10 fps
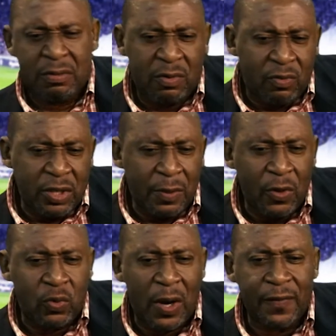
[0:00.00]
just
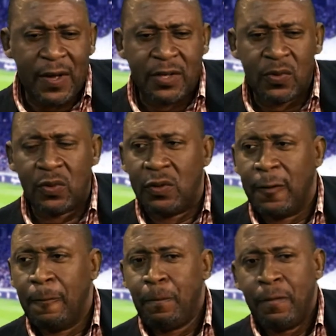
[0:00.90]
about 12 years old.
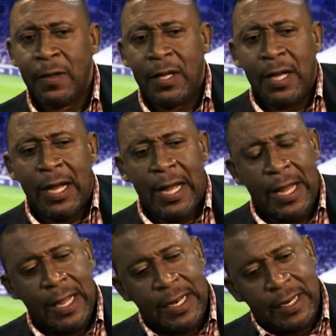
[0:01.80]

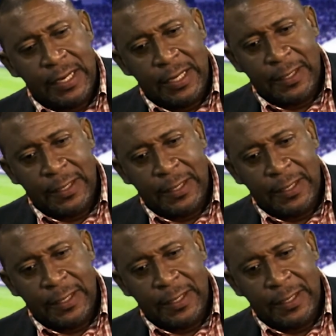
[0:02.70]
And